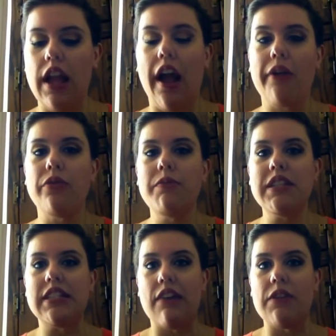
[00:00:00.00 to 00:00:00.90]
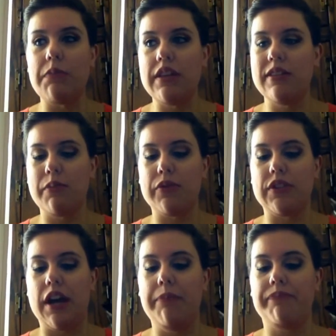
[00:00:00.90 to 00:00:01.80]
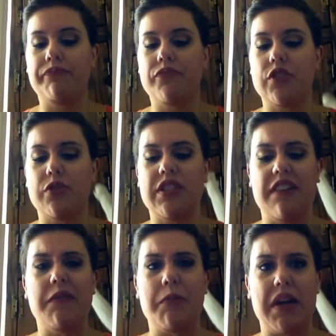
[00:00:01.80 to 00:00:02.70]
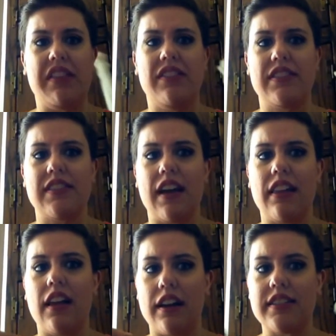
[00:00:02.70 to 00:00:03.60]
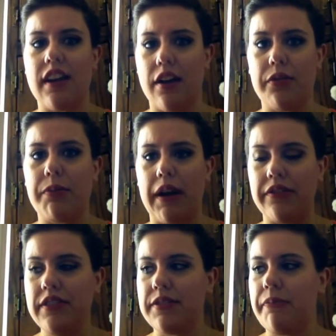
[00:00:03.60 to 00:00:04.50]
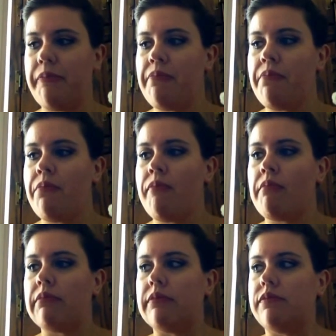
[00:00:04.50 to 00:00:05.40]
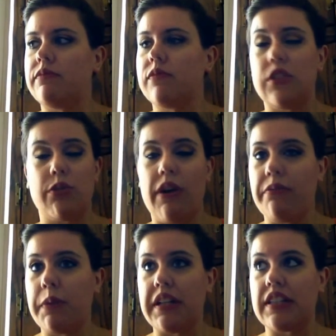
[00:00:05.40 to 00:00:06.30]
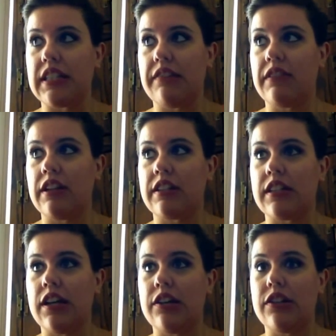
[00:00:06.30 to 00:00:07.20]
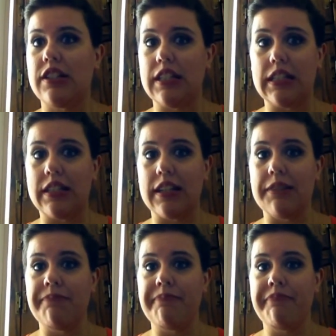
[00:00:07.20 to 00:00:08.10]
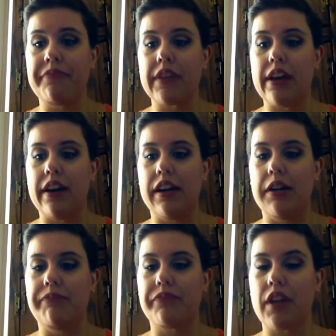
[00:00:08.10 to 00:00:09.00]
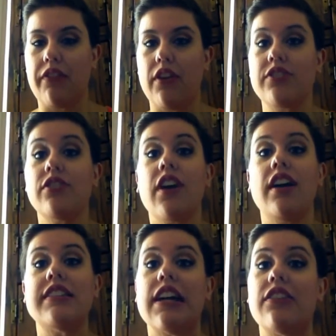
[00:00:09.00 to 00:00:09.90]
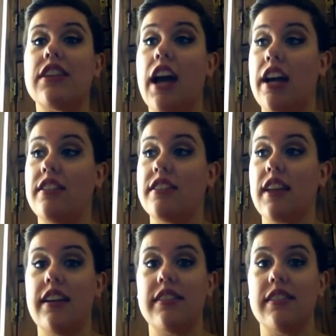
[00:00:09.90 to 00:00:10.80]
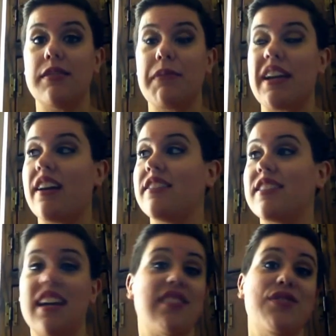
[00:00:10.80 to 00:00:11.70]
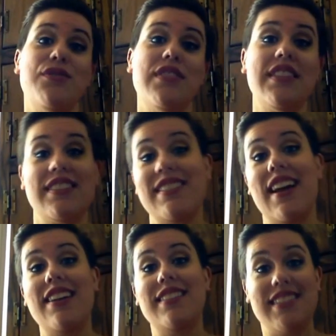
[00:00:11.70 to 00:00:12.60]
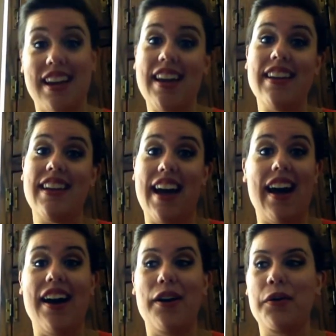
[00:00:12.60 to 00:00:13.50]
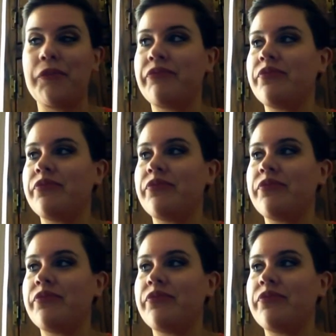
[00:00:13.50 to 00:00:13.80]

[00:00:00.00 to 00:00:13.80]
I will be seven months post-op. So in seven months, I lost 100 pounds. In 12 months, I've lost 160. Um, I've also gone down nine sizes because guess who's in a size 10 now?